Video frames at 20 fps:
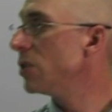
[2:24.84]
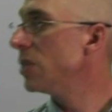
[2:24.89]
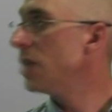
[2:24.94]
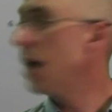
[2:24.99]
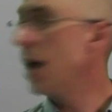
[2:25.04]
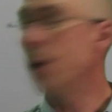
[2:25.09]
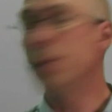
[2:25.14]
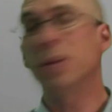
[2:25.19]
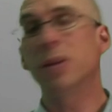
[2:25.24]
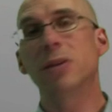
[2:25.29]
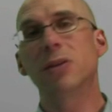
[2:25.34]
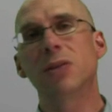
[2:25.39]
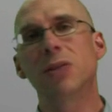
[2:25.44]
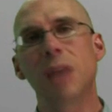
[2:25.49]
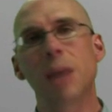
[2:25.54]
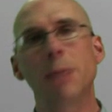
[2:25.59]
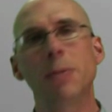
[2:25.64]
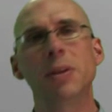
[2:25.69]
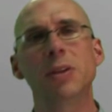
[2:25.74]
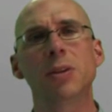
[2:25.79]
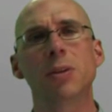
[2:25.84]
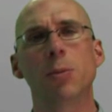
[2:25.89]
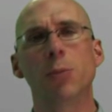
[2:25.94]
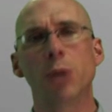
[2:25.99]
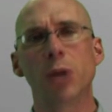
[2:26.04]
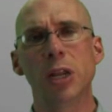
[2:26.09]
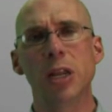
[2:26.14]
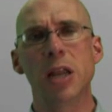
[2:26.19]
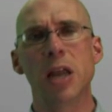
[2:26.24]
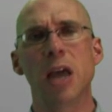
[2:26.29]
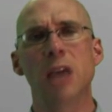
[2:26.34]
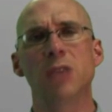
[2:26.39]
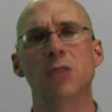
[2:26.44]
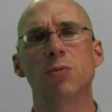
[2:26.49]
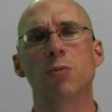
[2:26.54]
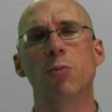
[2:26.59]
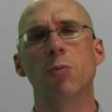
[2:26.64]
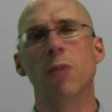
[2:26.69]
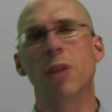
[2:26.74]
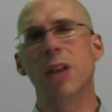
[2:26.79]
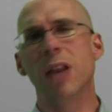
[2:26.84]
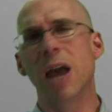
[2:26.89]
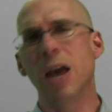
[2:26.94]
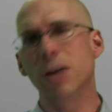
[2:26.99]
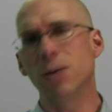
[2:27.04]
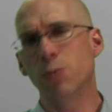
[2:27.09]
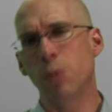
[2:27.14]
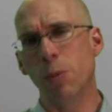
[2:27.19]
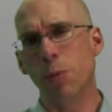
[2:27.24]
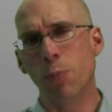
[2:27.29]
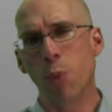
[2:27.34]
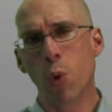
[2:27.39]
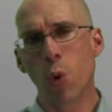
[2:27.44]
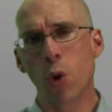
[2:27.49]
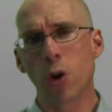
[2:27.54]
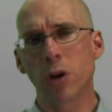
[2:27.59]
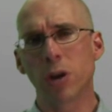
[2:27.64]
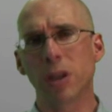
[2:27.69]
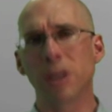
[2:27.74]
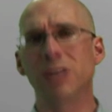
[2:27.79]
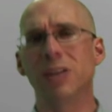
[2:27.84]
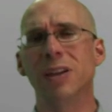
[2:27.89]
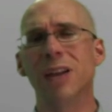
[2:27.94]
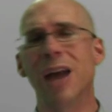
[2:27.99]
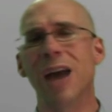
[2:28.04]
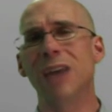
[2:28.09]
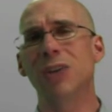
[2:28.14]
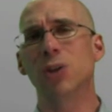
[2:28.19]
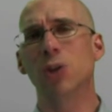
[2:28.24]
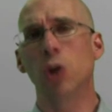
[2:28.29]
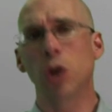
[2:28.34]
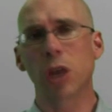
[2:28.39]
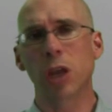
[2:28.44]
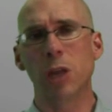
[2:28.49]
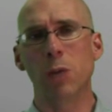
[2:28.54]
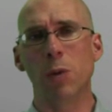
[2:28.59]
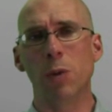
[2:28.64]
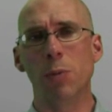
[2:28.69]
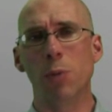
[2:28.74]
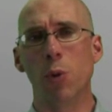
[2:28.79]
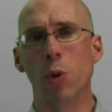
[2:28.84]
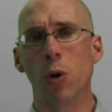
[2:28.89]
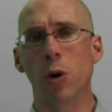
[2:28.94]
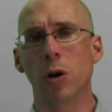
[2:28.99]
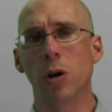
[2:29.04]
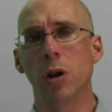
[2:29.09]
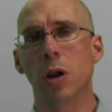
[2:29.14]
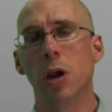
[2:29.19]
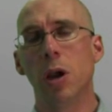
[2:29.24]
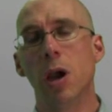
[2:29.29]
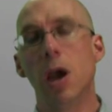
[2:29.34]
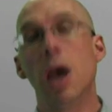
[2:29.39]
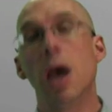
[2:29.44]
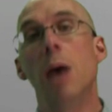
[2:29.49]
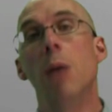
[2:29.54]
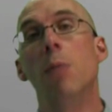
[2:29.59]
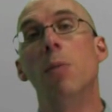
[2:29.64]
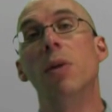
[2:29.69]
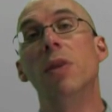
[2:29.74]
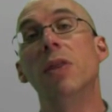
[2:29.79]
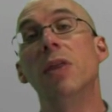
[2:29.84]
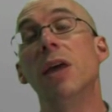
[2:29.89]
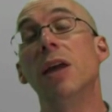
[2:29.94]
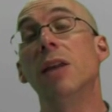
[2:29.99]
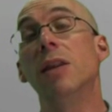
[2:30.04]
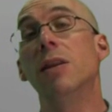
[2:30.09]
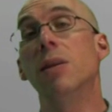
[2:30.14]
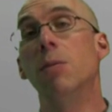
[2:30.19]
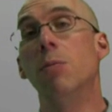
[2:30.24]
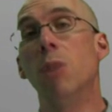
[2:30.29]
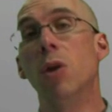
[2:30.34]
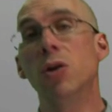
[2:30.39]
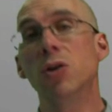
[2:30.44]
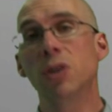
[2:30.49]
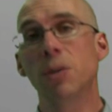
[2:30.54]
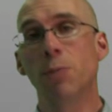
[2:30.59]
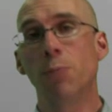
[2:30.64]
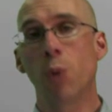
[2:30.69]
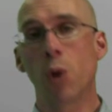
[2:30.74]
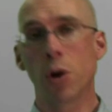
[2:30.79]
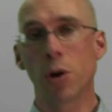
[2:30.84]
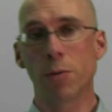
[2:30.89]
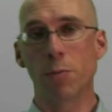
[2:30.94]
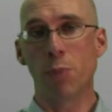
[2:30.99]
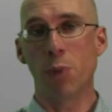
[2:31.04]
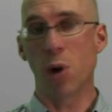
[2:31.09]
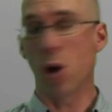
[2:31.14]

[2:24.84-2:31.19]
stepped. Stepped is a pretty nice report. It's a nice looking report. But then the most important